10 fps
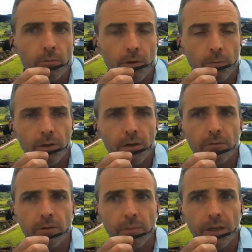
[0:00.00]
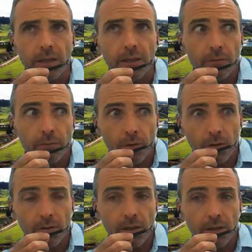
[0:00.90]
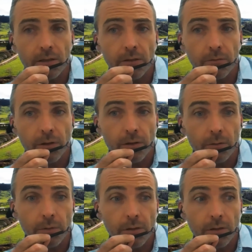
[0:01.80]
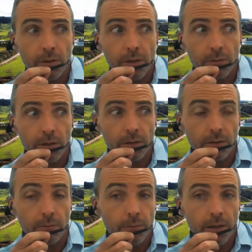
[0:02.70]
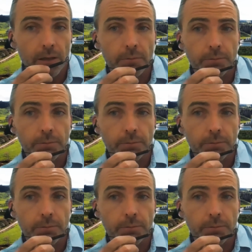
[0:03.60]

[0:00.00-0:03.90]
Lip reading: Where will COVID be for New Zealand and for Europe in 2022? I don't know.